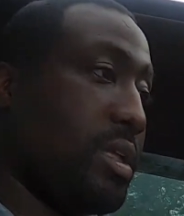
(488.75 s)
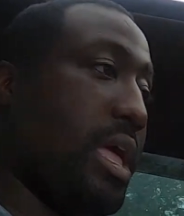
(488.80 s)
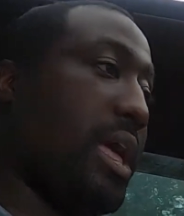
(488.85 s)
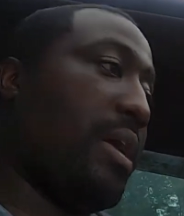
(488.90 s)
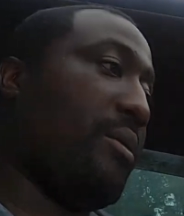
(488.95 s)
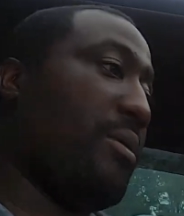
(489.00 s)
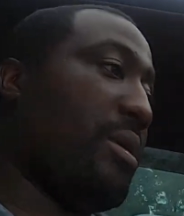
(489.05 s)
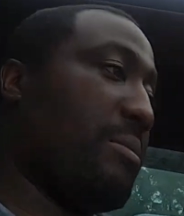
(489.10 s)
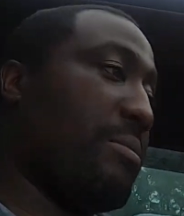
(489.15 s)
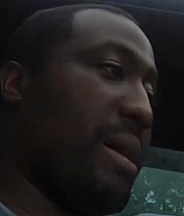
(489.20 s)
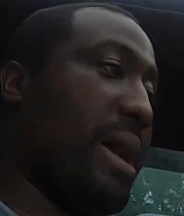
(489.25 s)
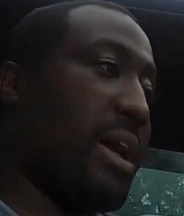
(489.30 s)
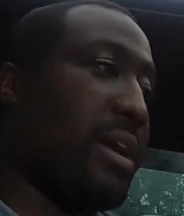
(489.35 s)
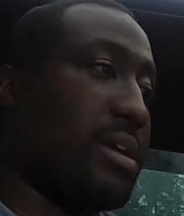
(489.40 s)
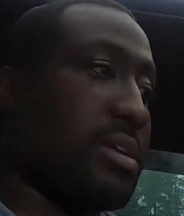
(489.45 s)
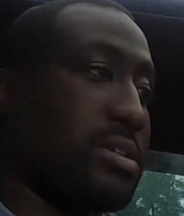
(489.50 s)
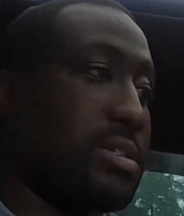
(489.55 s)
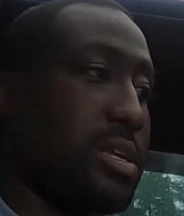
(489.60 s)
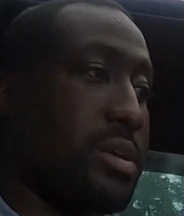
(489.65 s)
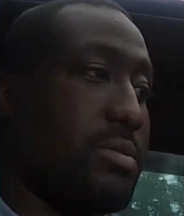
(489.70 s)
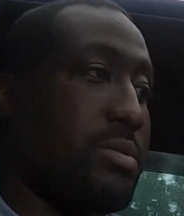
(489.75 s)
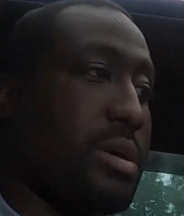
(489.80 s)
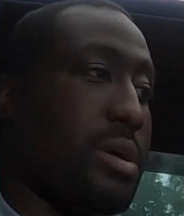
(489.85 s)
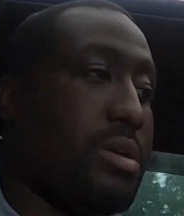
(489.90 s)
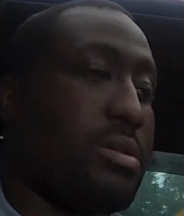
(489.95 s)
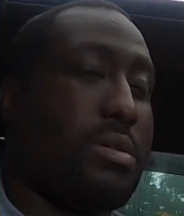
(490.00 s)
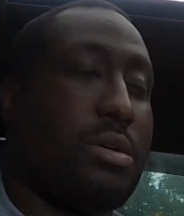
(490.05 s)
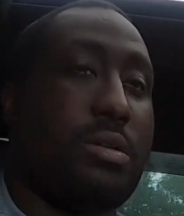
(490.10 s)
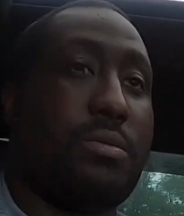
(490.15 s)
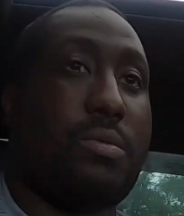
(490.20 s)
yeah, it went back because it
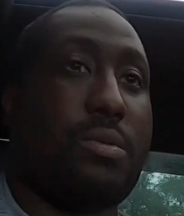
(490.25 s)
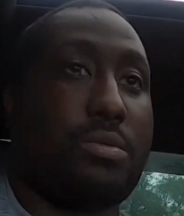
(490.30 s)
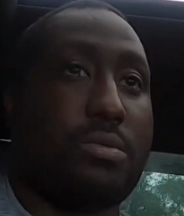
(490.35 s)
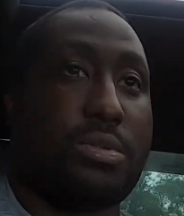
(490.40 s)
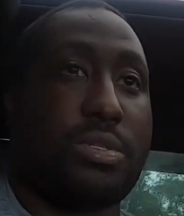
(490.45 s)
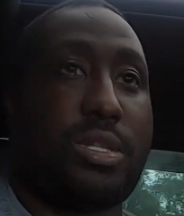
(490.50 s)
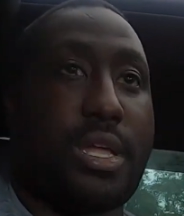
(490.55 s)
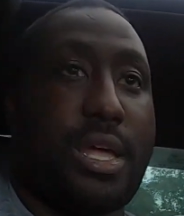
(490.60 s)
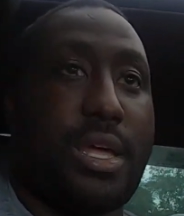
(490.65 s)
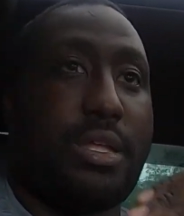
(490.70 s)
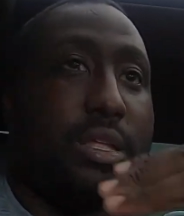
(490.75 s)
it'll, it won't stay